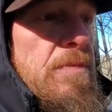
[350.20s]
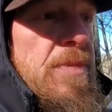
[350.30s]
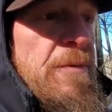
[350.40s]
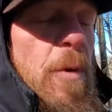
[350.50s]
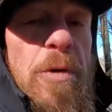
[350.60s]

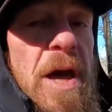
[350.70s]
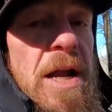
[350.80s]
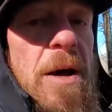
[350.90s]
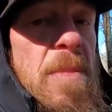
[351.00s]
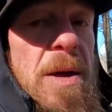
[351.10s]
before that,
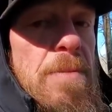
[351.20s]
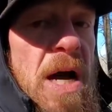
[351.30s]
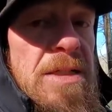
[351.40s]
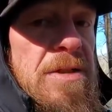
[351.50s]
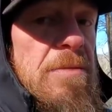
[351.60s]
I might
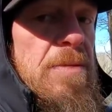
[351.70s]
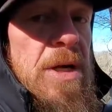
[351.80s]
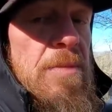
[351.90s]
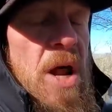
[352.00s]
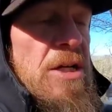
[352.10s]
buy some, but
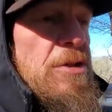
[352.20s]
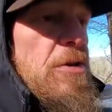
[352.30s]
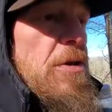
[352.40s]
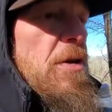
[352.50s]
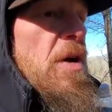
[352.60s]
I'm not
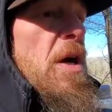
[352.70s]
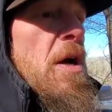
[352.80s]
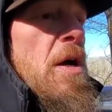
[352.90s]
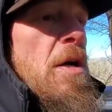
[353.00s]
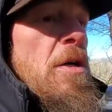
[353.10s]
sure.
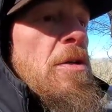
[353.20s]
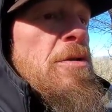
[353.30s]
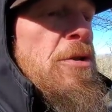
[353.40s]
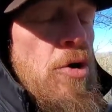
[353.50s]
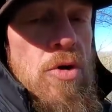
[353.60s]

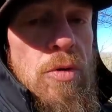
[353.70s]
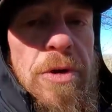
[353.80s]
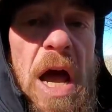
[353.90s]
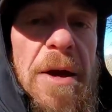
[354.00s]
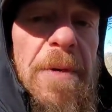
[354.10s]
So
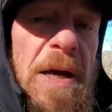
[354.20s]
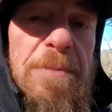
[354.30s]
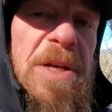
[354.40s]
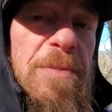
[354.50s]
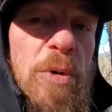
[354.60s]
I've
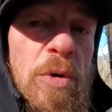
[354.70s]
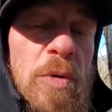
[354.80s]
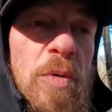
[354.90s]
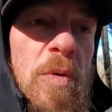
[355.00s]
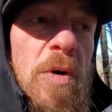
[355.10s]
had
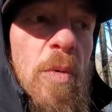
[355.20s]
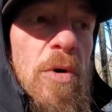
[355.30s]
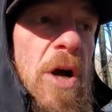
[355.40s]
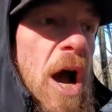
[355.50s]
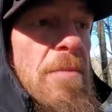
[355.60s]
people who
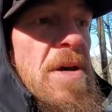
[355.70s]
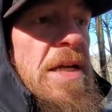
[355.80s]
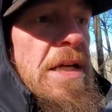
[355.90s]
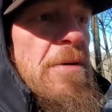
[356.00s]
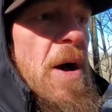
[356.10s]
were
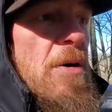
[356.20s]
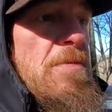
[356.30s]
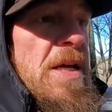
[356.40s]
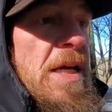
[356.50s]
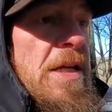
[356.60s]
commenting about
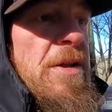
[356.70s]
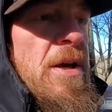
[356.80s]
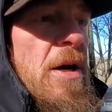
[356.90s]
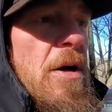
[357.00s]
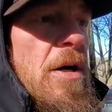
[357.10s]
me, and
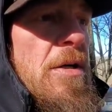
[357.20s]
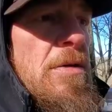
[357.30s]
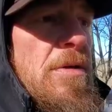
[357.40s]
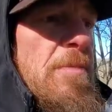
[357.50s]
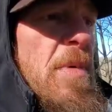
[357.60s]

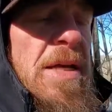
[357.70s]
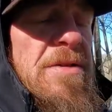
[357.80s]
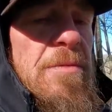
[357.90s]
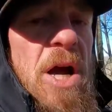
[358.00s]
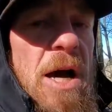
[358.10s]
made
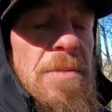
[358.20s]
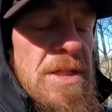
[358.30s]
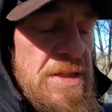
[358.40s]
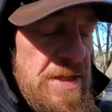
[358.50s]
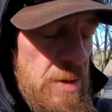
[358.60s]
some
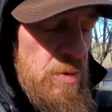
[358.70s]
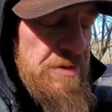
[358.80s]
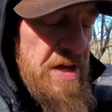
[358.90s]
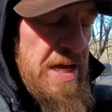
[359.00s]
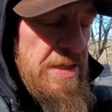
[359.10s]
comments, and they were
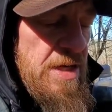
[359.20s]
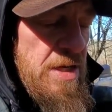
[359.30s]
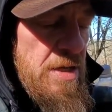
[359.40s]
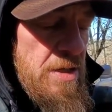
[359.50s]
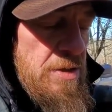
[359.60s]
saying,
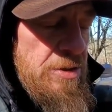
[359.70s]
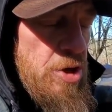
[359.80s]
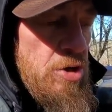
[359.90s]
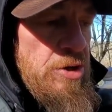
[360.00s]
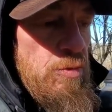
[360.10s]
you
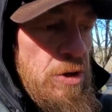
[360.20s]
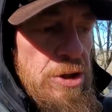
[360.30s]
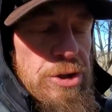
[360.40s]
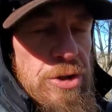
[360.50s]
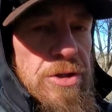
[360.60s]
know, you
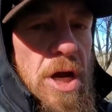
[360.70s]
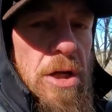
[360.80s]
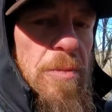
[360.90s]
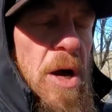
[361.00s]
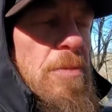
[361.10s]
really shouldn't
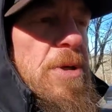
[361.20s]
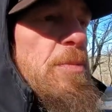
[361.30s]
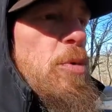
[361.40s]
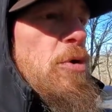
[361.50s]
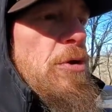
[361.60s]
talk about
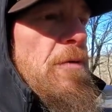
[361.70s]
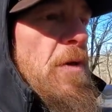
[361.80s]
people in your